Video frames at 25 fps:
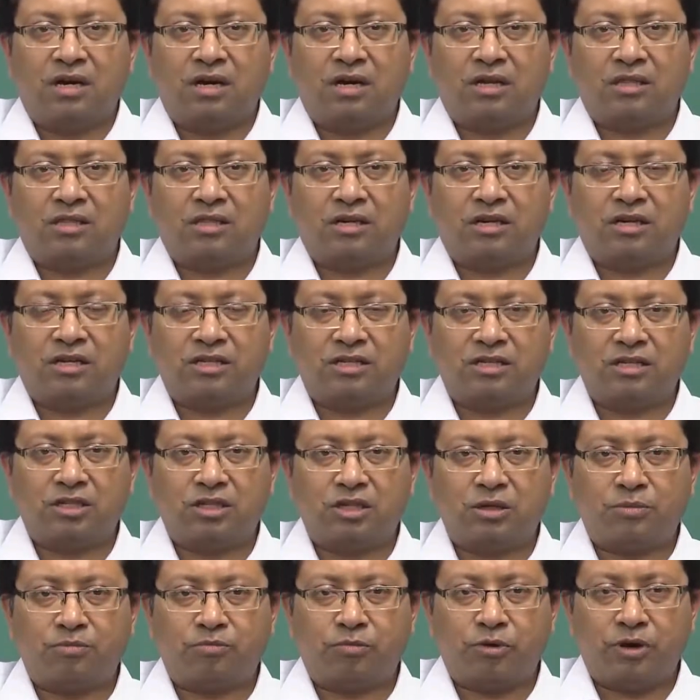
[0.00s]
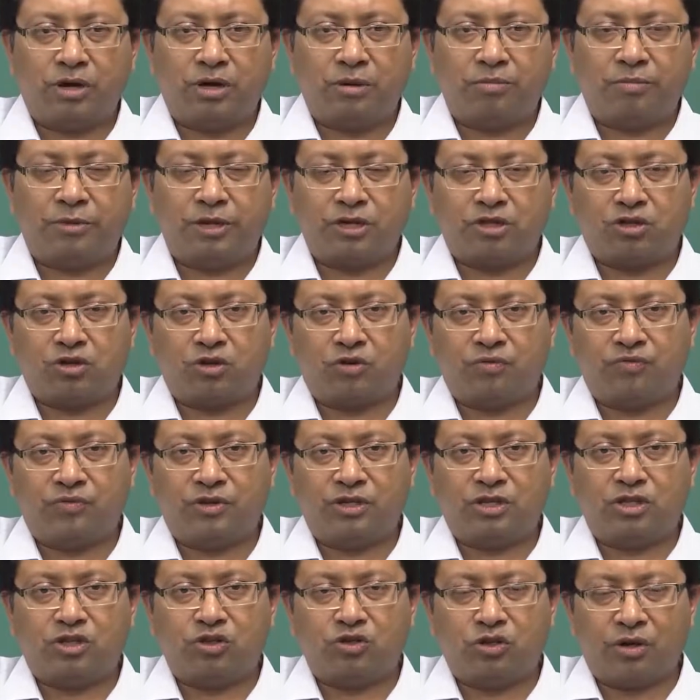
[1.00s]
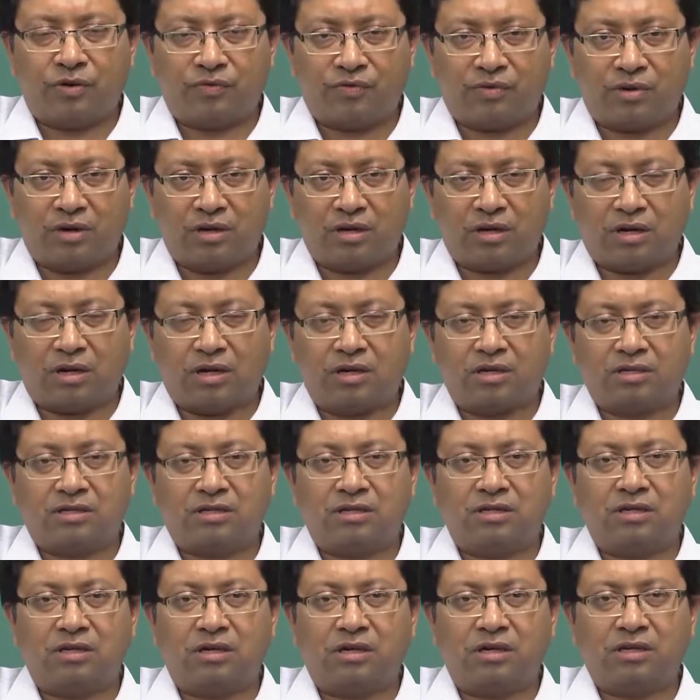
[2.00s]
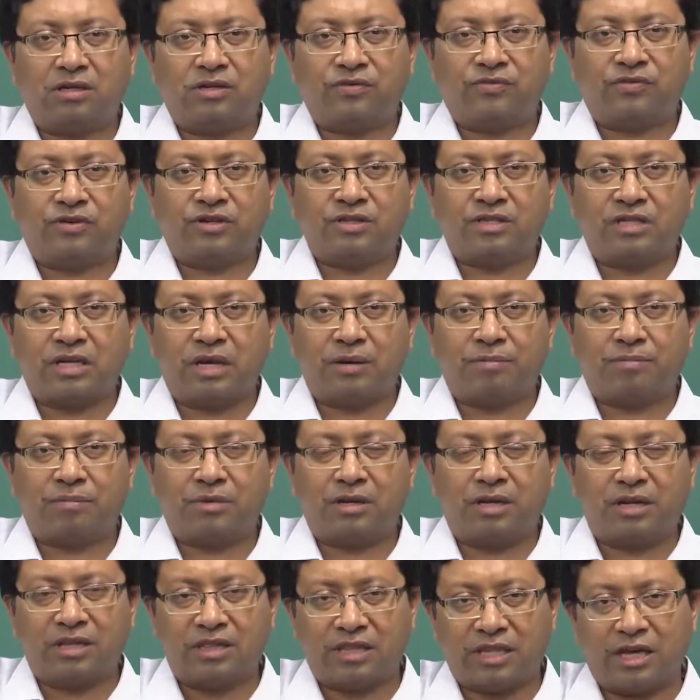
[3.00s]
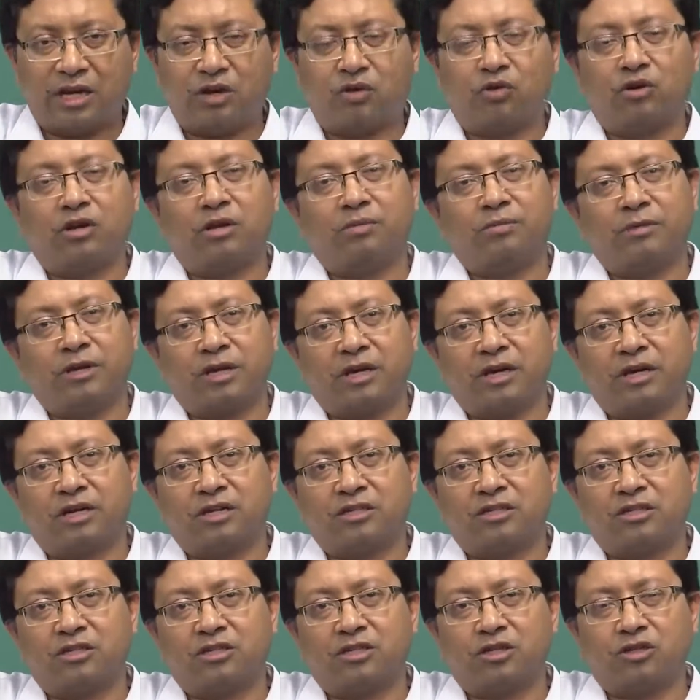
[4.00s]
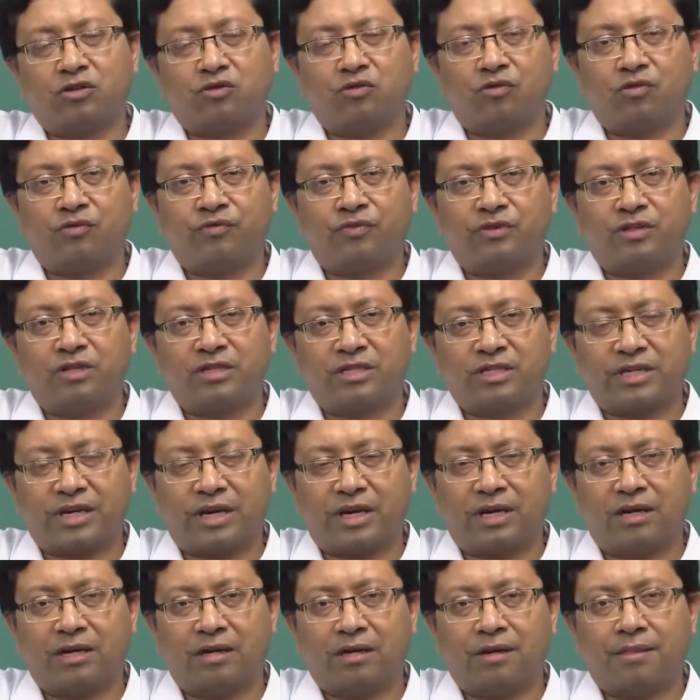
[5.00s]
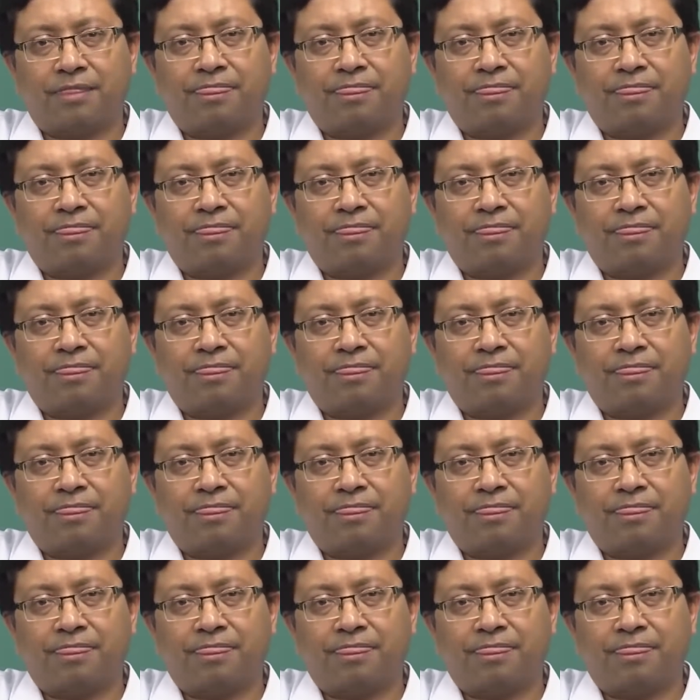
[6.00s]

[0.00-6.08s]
the decision point based on which you have considered the first sample, and then only make a decision to go for the second.